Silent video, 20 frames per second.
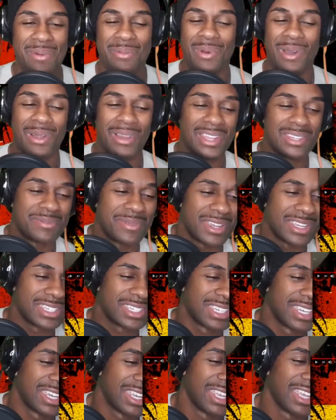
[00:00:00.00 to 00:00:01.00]
Bro, that's my
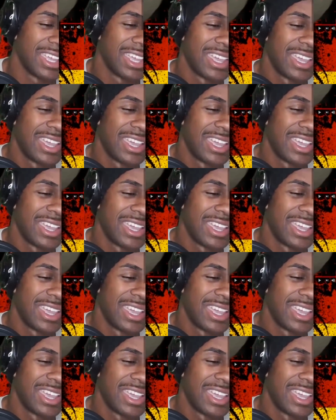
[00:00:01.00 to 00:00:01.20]
shit.